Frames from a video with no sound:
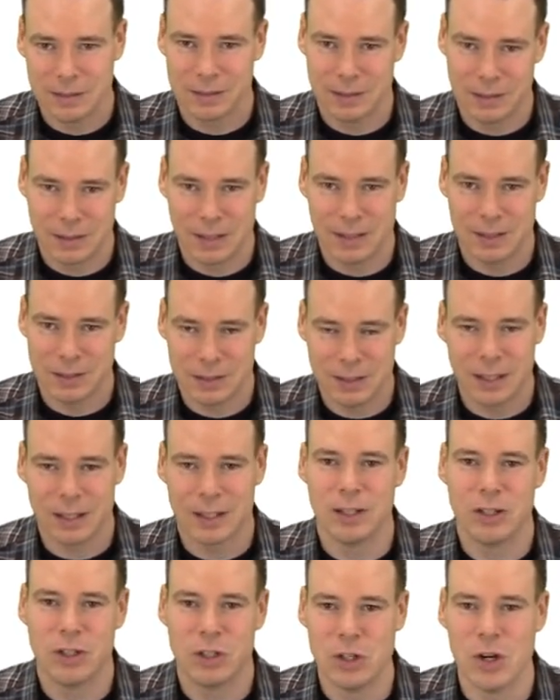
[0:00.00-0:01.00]
and get stuck
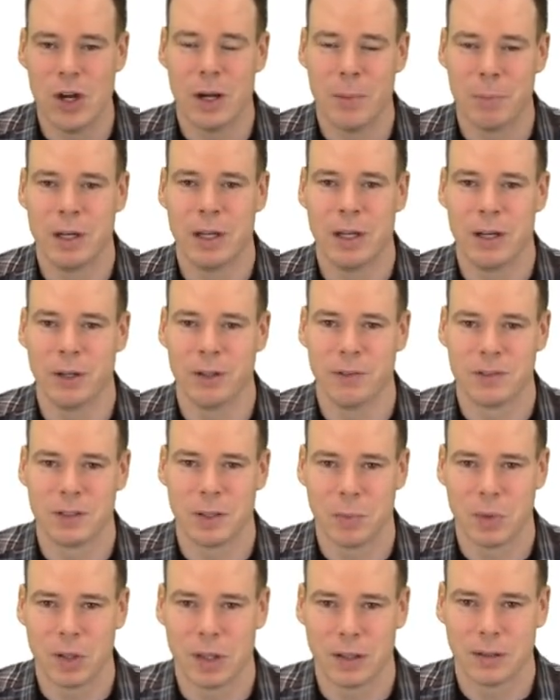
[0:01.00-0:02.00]
in a denominator of
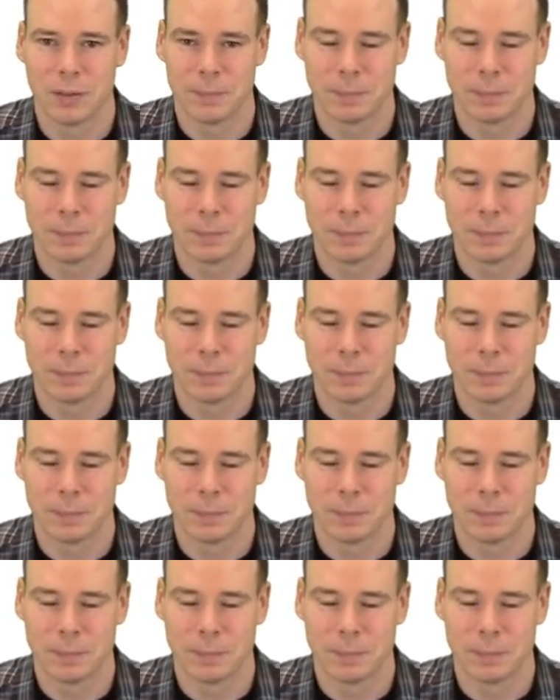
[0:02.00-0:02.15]
something.